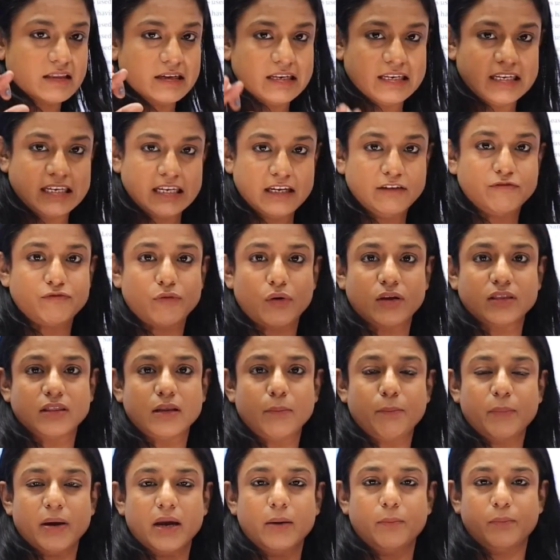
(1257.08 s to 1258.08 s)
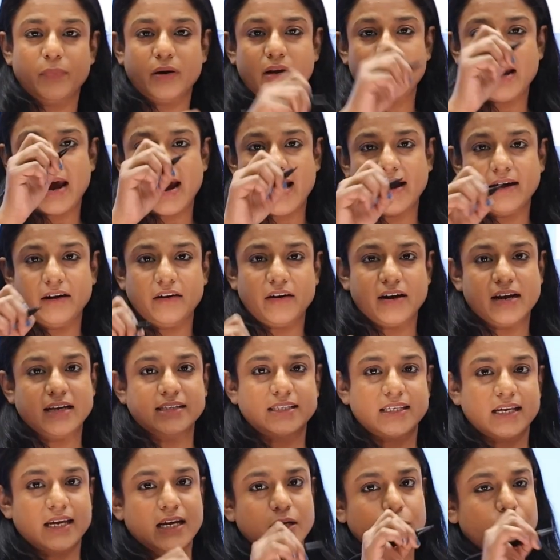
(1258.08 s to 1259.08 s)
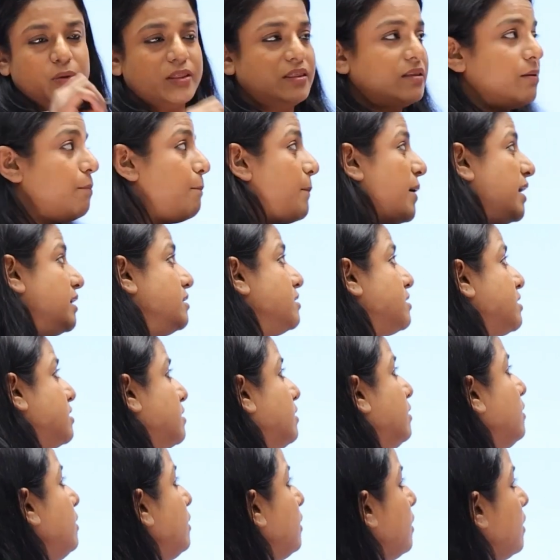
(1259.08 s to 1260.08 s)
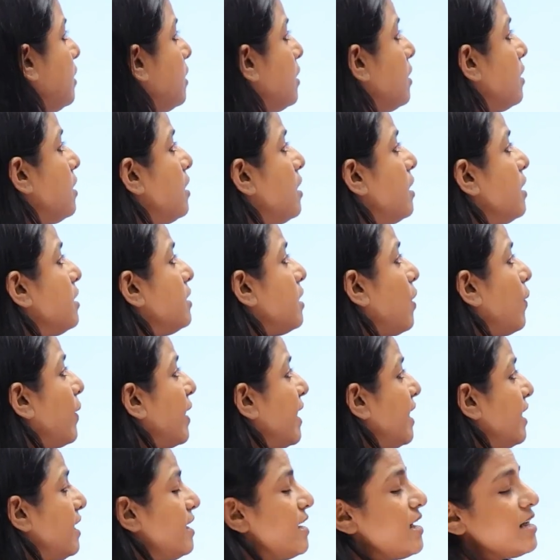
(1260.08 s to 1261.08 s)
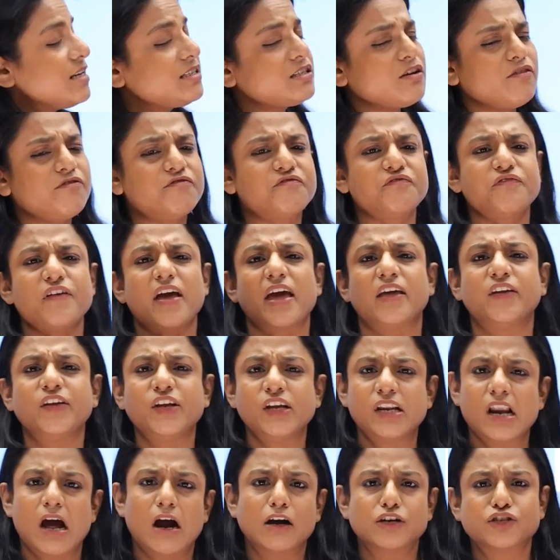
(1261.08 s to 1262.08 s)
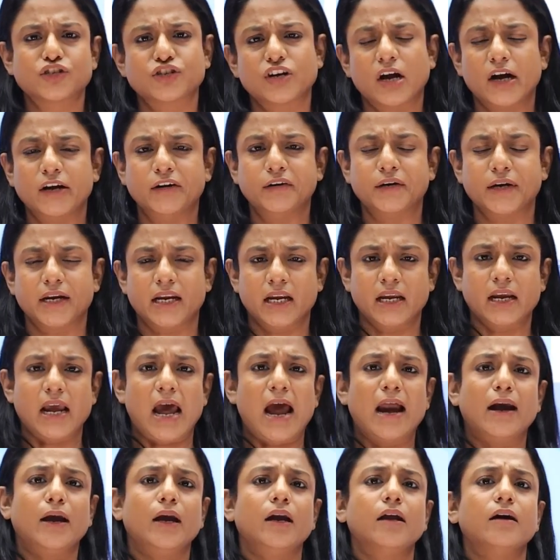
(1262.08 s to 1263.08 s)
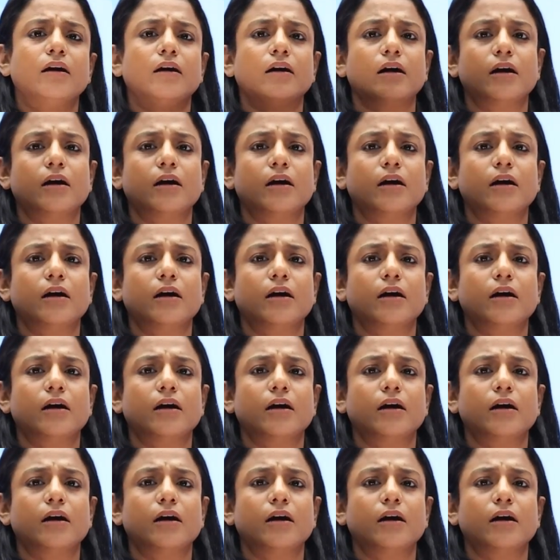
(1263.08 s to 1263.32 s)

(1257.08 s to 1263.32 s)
the leaf on the paper and tracing it with the pencil. Now, India is a very large country, and